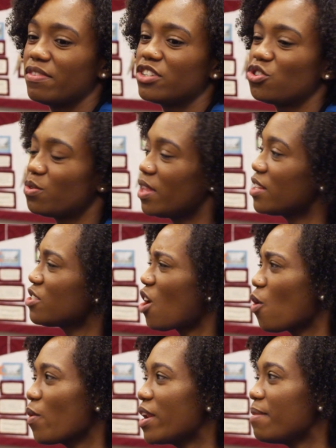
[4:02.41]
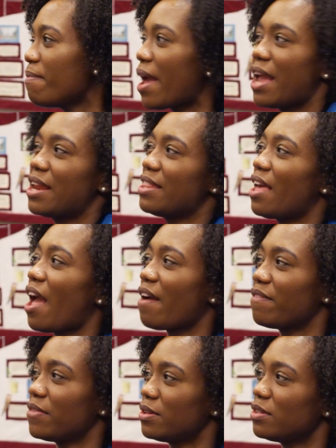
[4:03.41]
visual that's already made and they
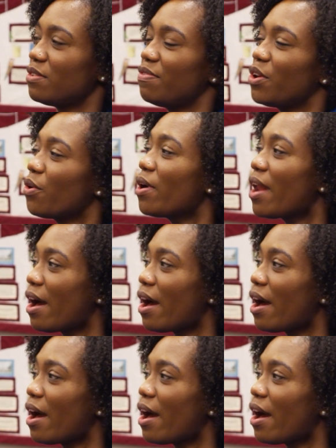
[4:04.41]
have to figure it